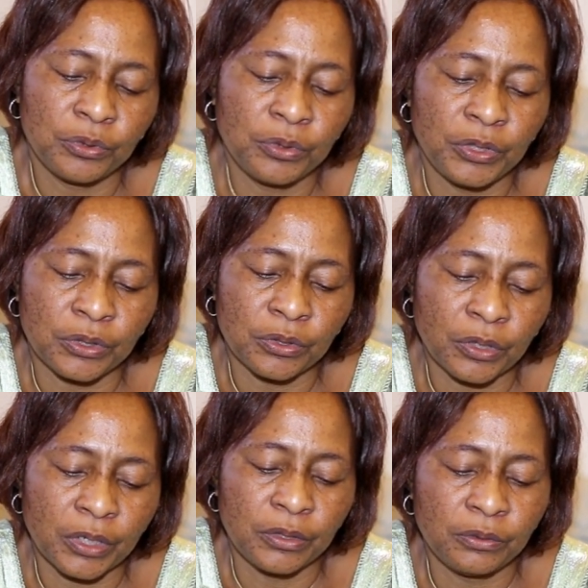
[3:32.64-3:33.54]
do the
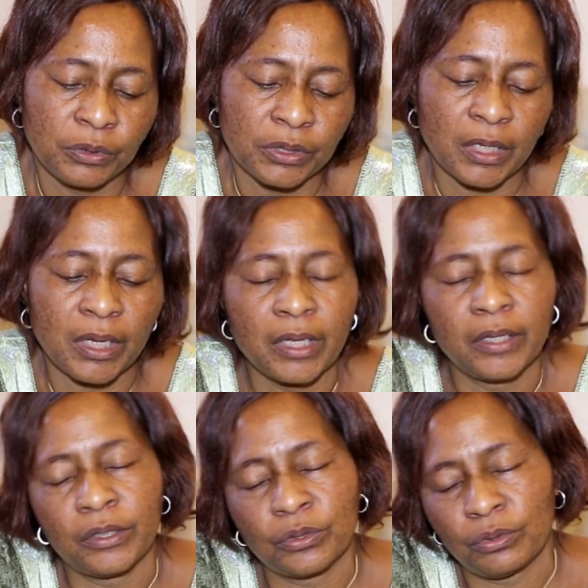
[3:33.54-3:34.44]
talking with
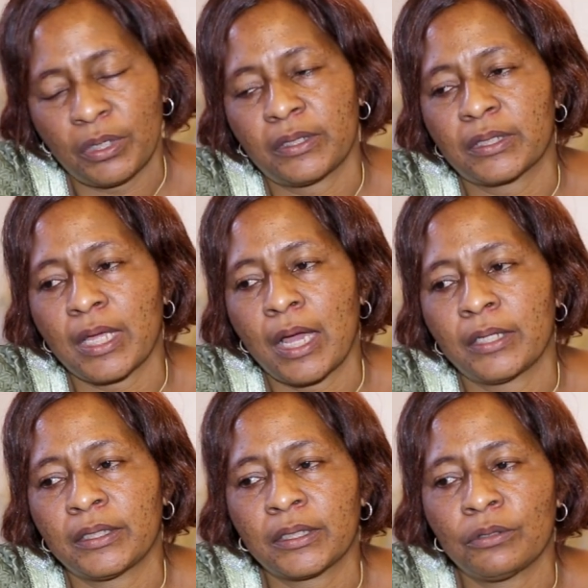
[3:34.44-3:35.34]
the students,
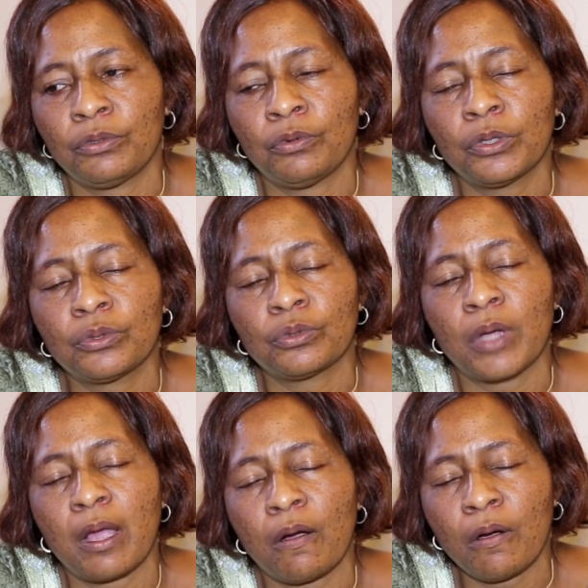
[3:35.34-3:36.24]
and we want
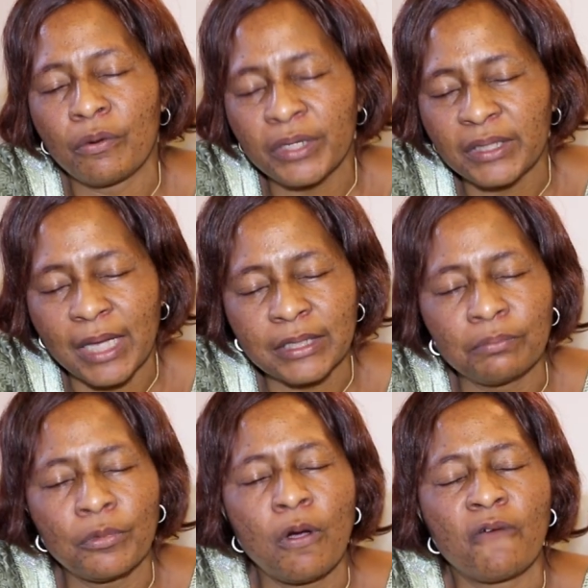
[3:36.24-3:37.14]
to encourage
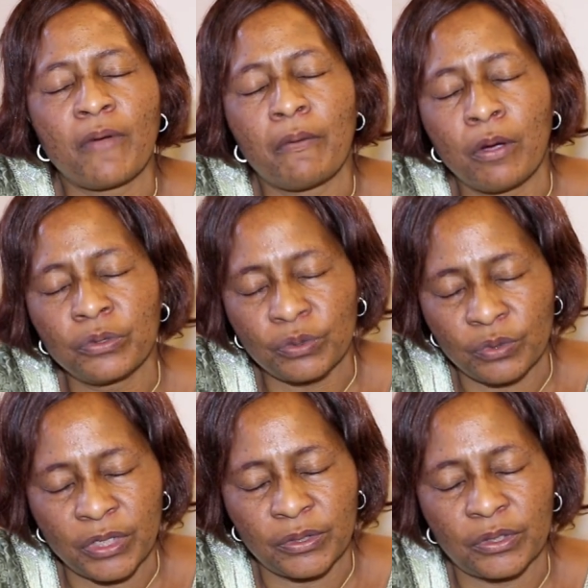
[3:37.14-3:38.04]
that more of our own
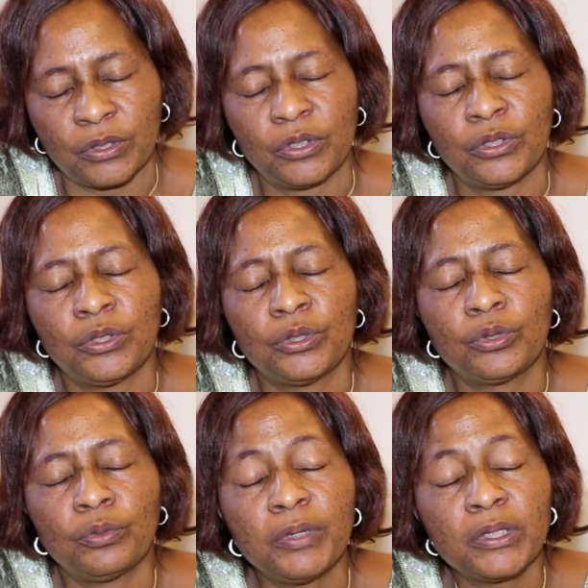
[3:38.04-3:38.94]
students
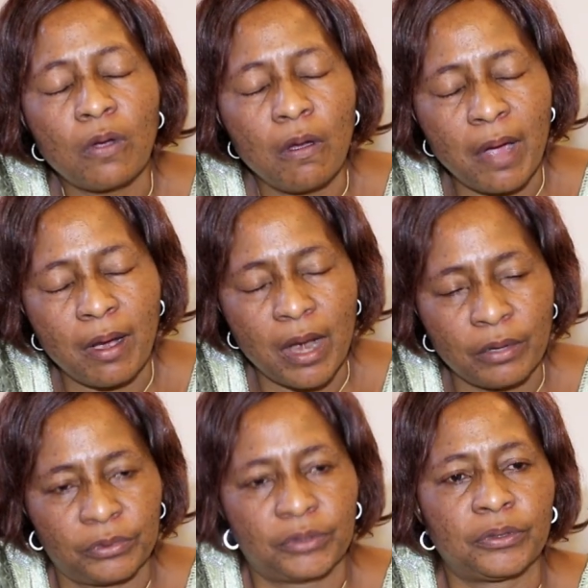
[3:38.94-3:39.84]
should please come
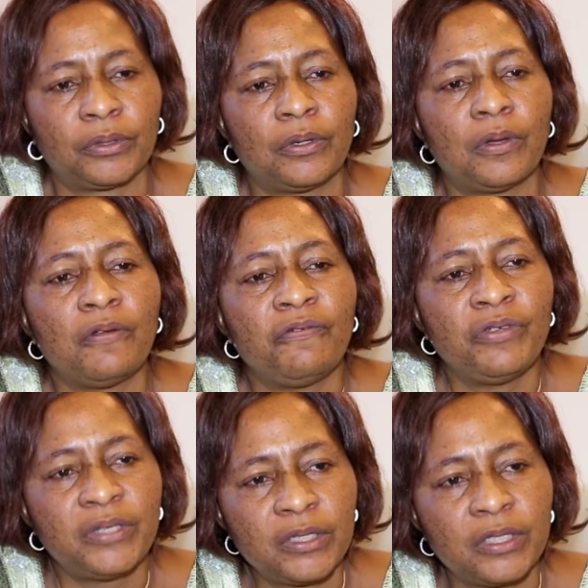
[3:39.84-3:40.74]
around,
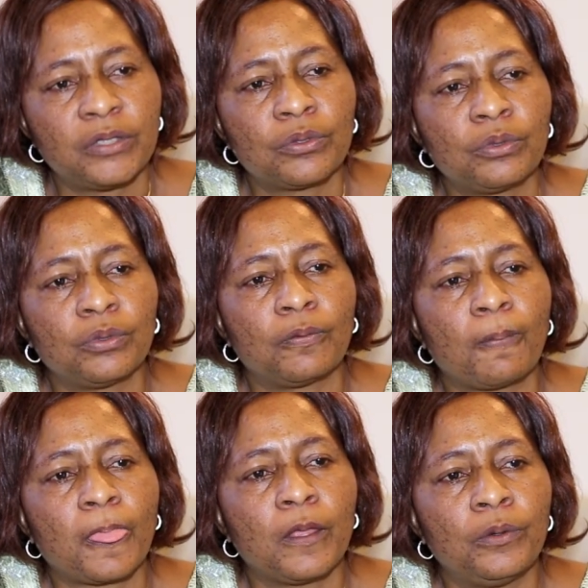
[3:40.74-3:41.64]
visit the school,
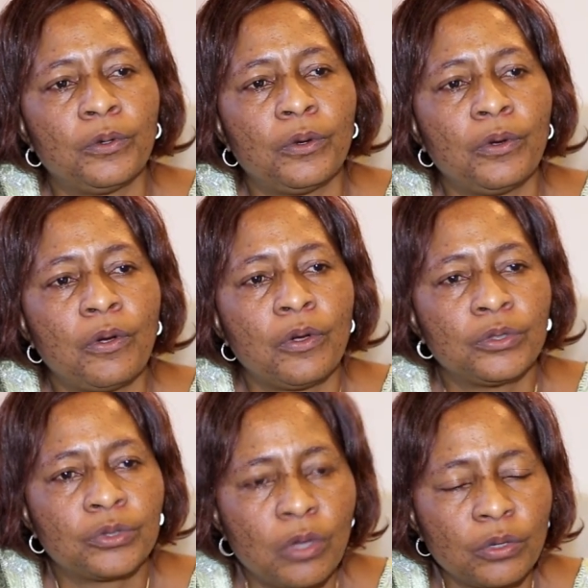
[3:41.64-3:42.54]
you know,
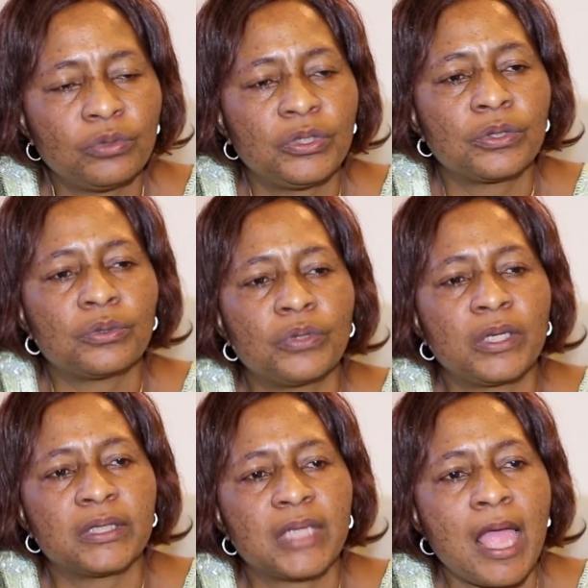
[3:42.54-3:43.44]
talk to the
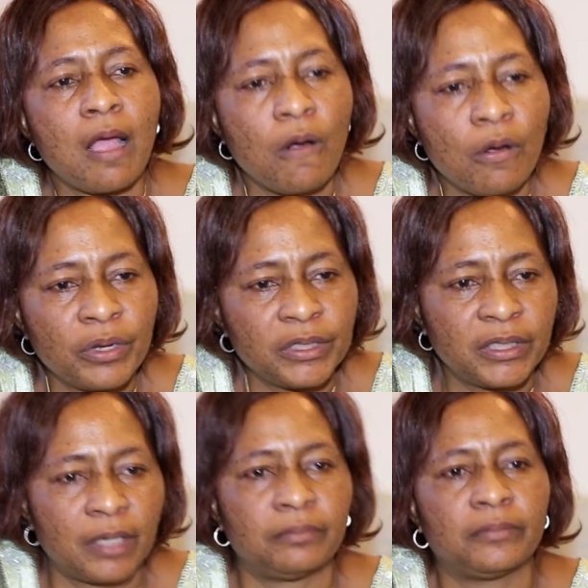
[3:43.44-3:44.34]
students,
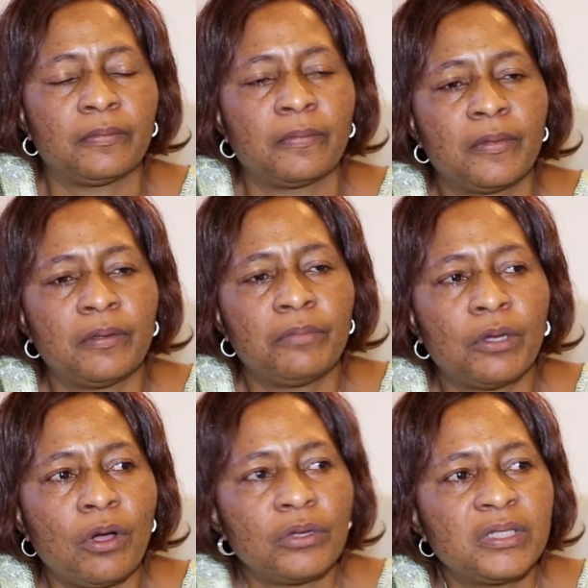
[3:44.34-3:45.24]
encourage them,
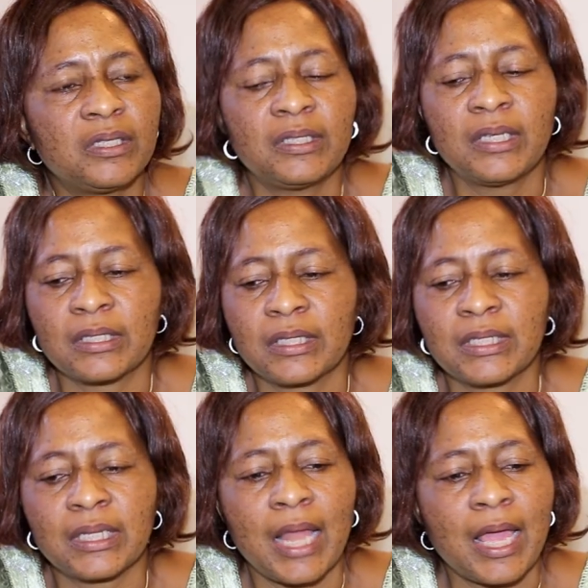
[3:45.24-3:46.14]
because these days
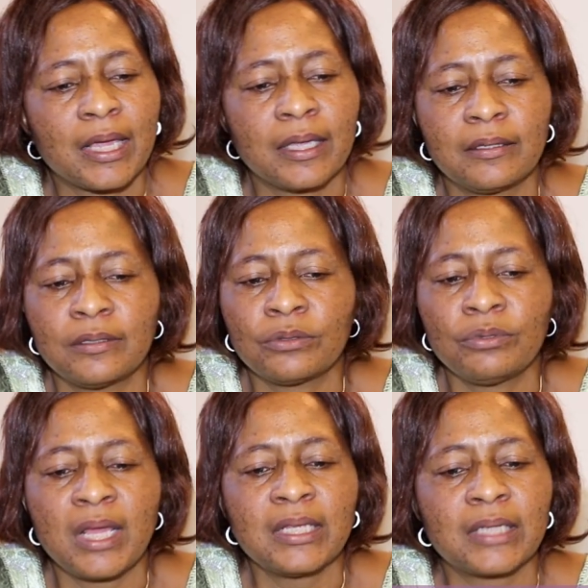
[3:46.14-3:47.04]
it's like
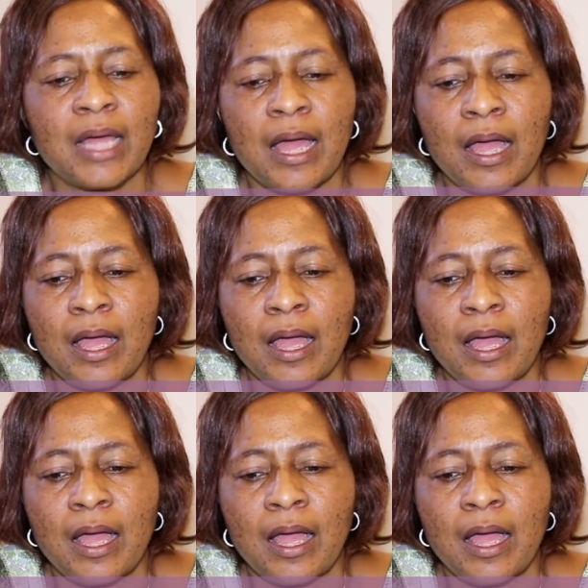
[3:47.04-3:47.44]
students